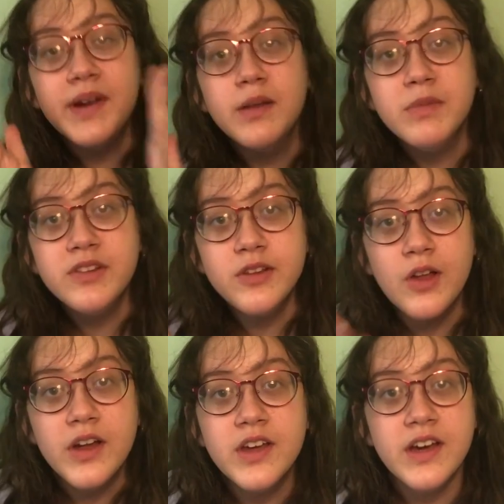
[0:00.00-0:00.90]
my name is
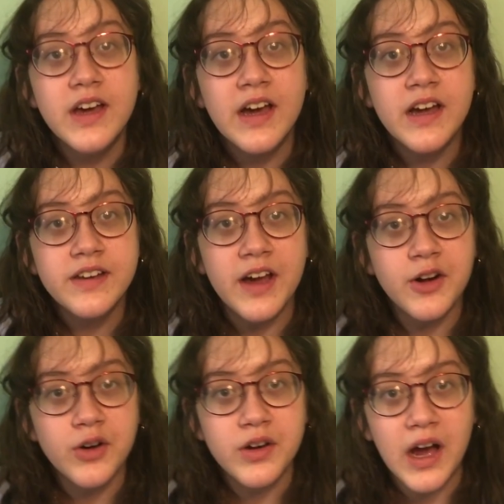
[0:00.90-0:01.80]
Alana and I
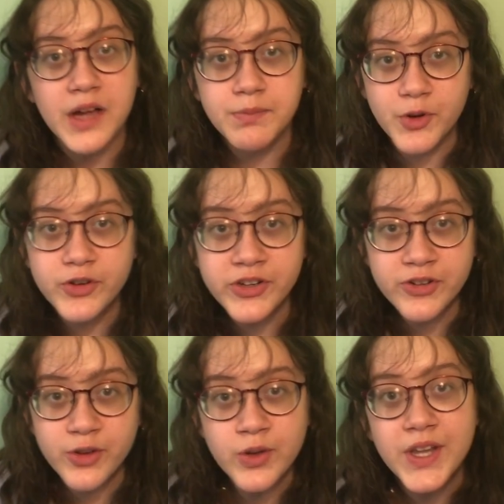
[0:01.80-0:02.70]
go to, I am 13
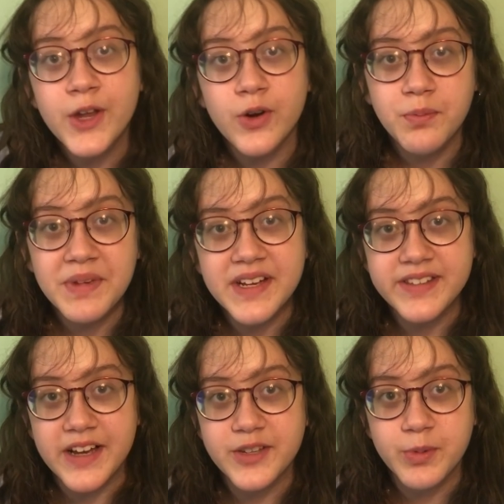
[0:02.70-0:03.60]
years old and I go to
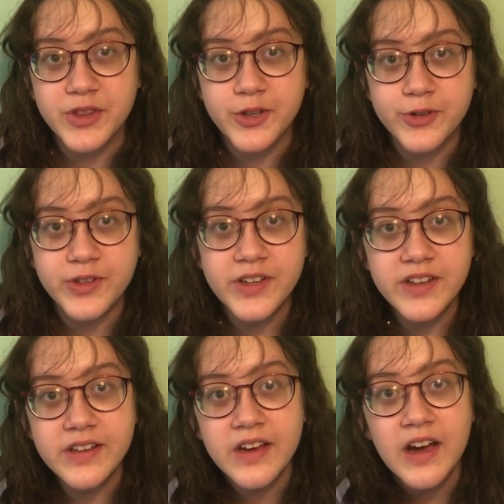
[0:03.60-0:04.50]
PSIS
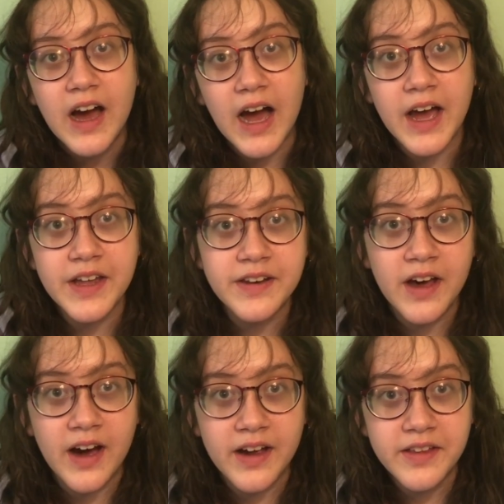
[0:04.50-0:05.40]
113 and
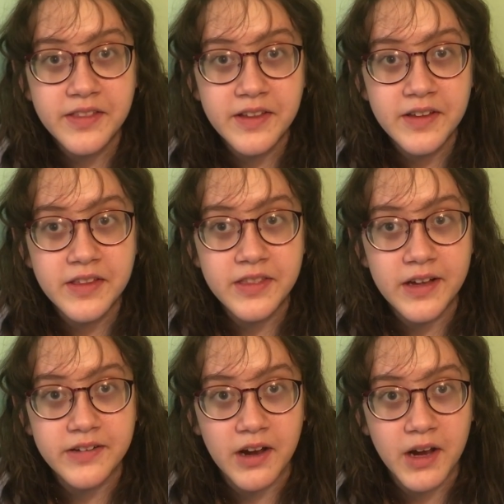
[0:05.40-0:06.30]
I think
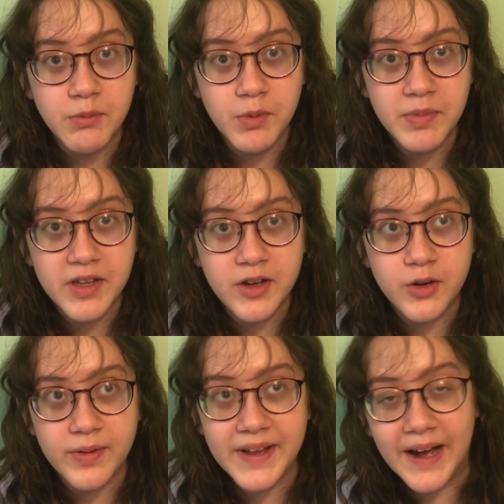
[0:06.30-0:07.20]
that I will be a
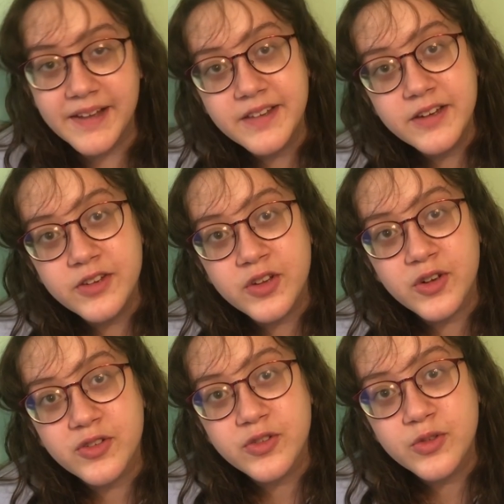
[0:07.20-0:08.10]
great asset to
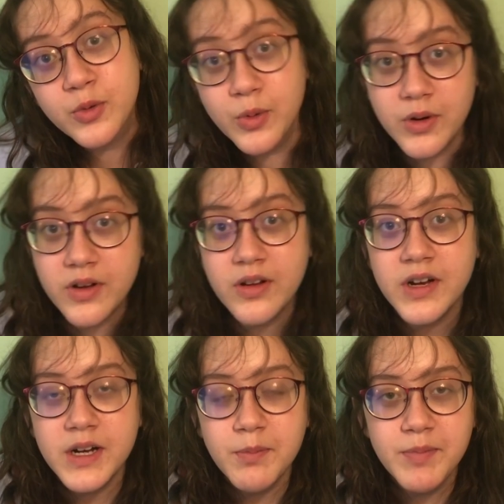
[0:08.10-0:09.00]
your school
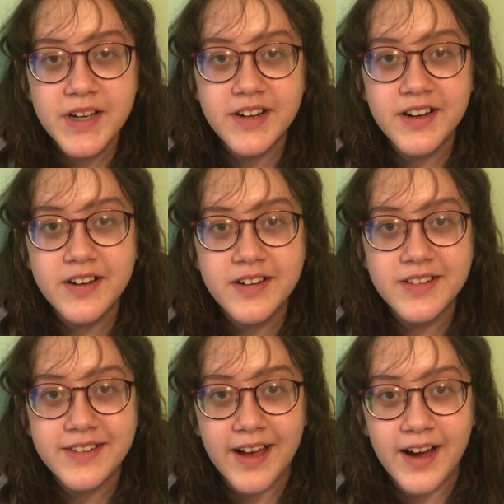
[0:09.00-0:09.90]

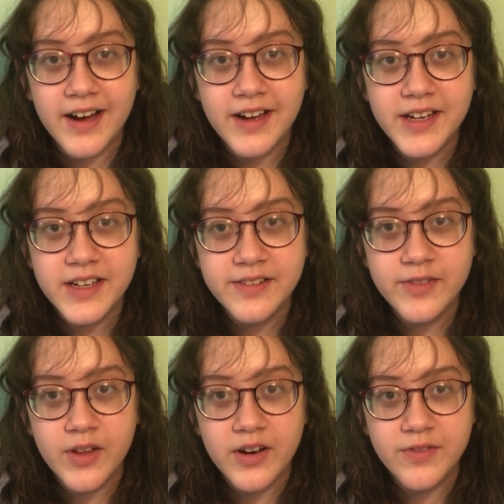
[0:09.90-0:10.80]
because I
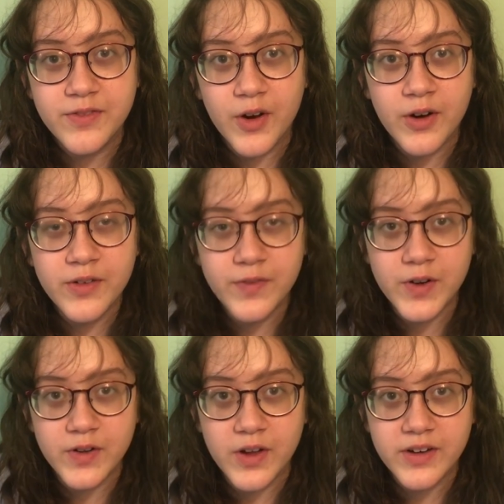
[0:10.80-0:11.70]
loved art for
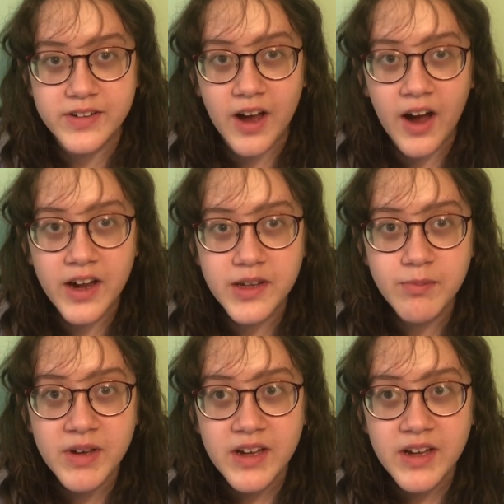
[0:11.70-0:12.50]
a long time.